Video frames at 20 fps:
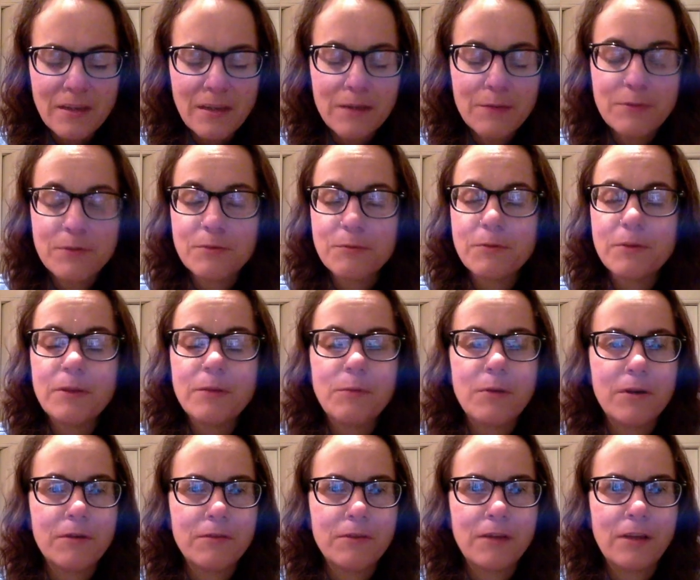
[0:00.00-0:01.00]
It was a really
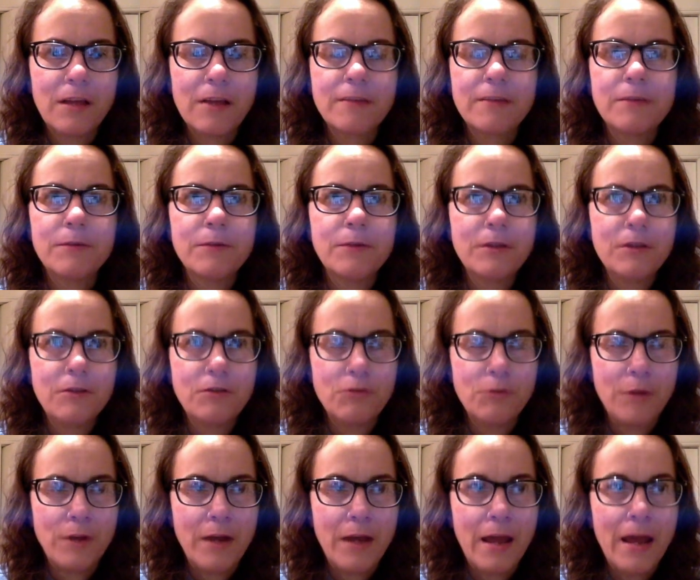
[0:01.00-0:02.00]
wonderful class. I really
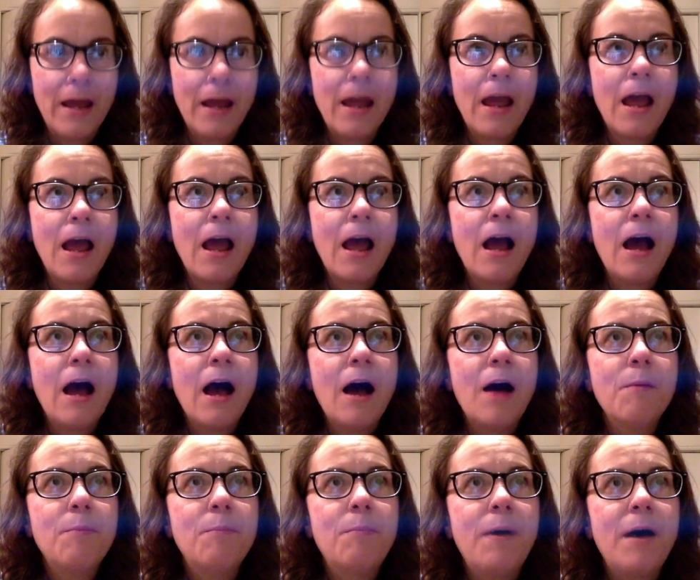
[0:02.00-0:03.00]
enjoyed it.
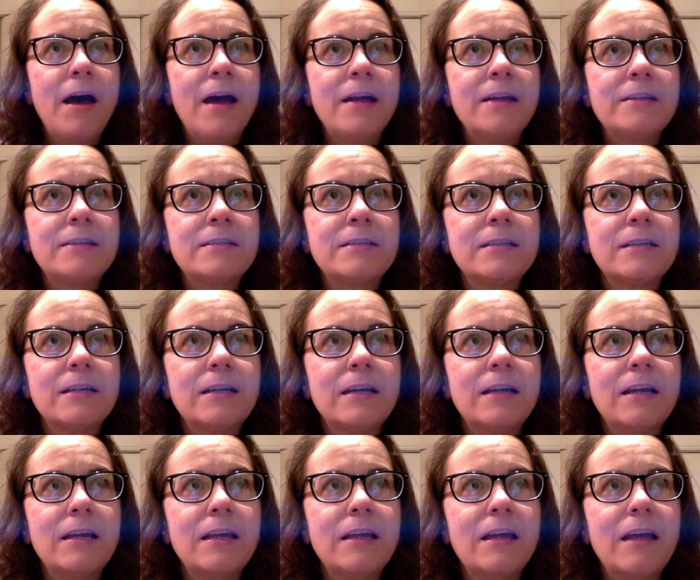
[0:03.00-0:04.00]
But
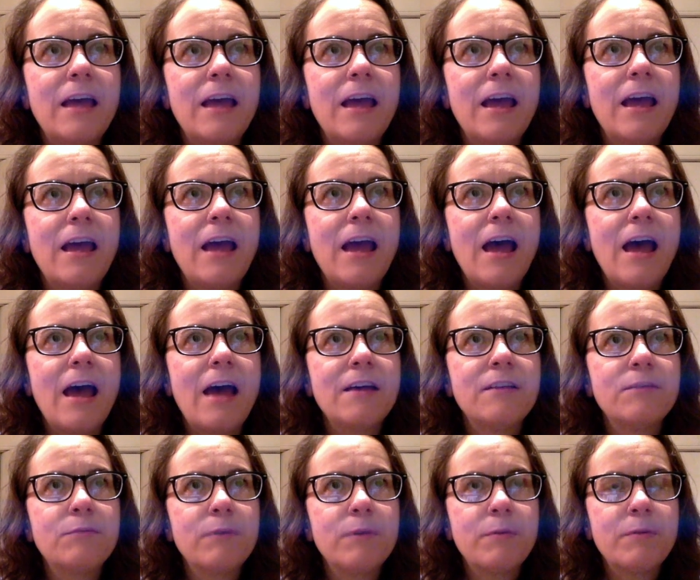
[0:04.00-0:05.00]

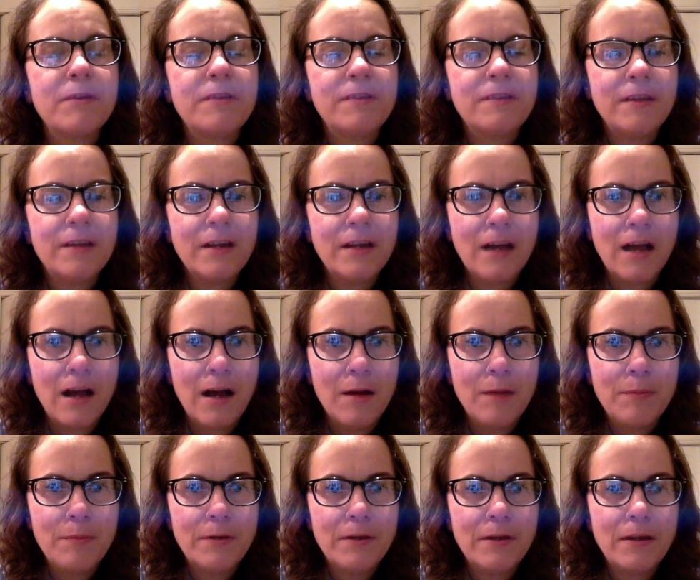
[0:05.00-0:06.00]
as we were sitting
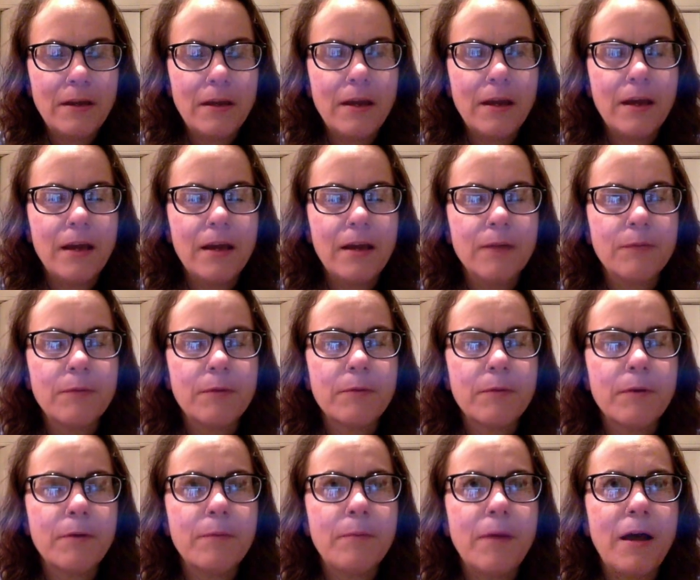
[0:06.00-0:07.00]
up and we
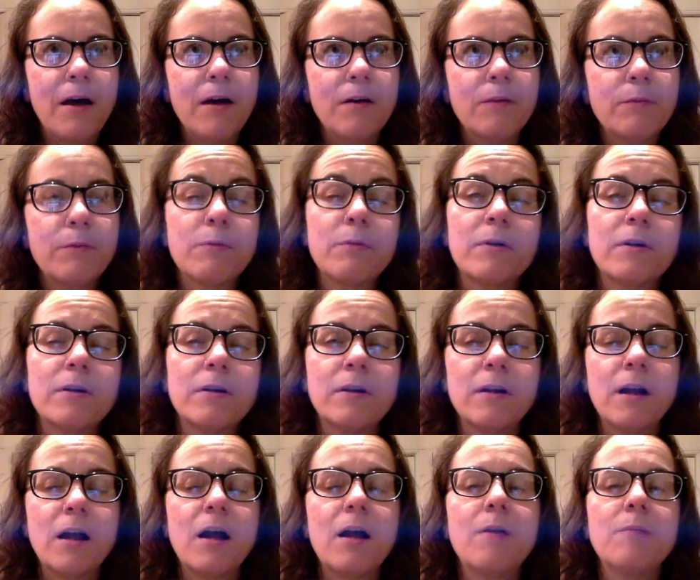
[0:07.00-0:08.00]
were
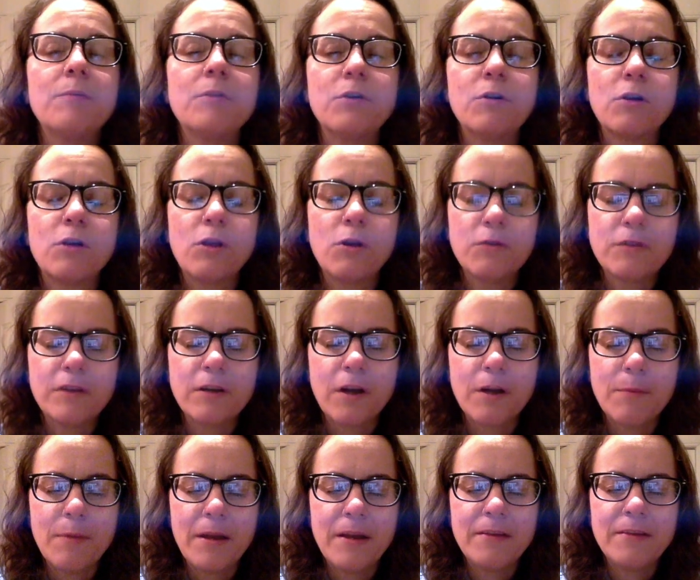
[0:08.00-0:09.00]
closing our
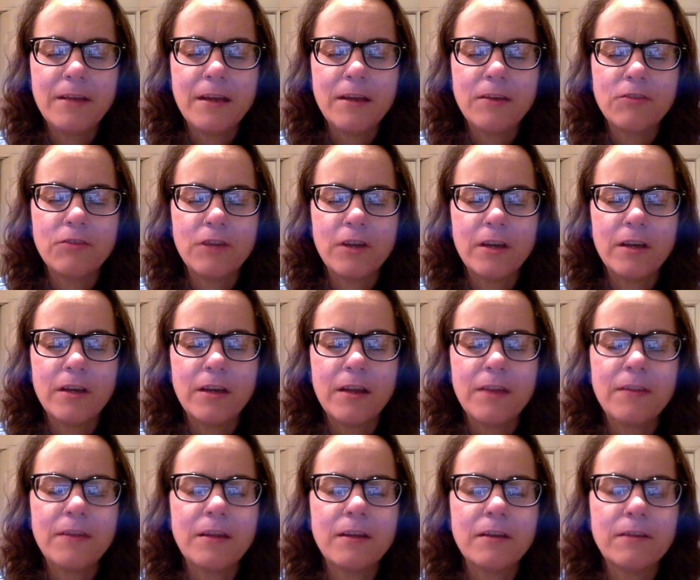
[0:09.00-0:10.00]
meditation at
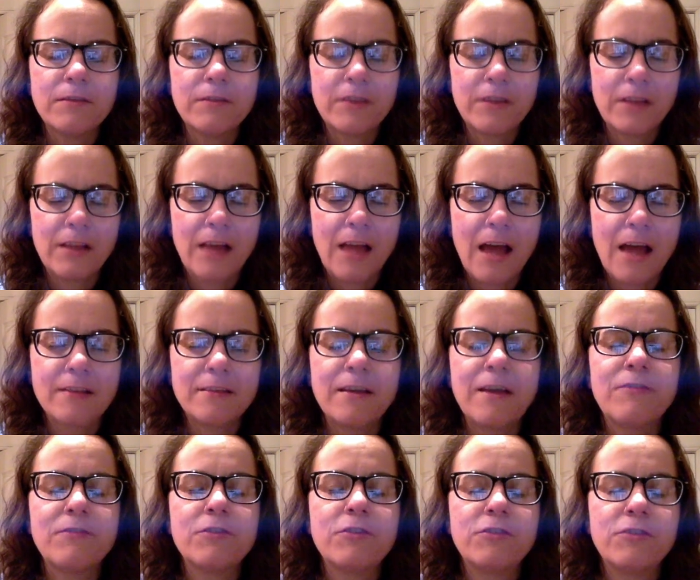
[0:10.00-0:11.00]
the end of the class
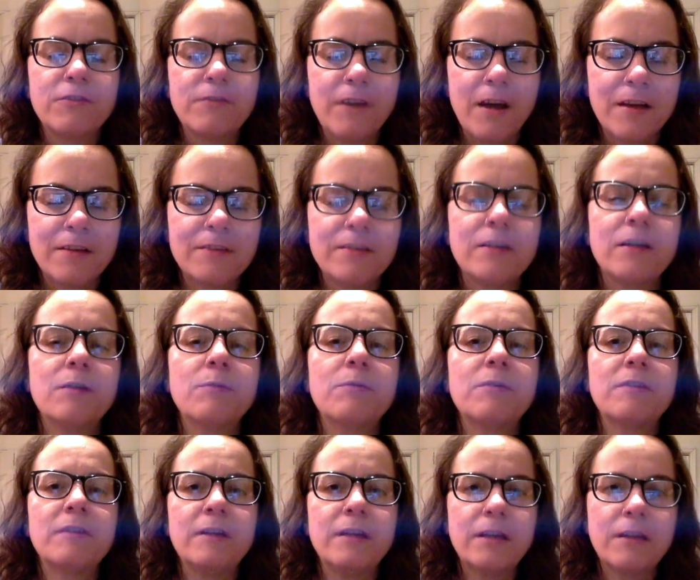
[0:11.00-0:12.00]
after Shavasana, we're
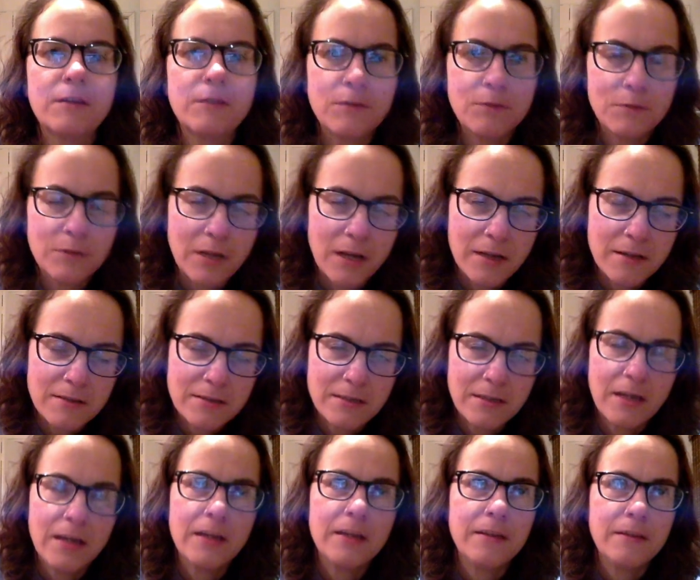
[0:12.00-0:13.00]
sitting in
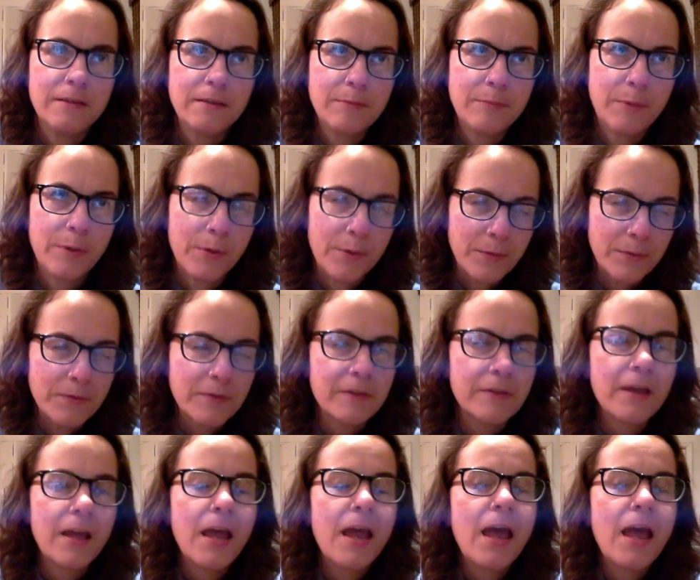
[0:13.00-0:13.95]
Sukhasana, easy pose.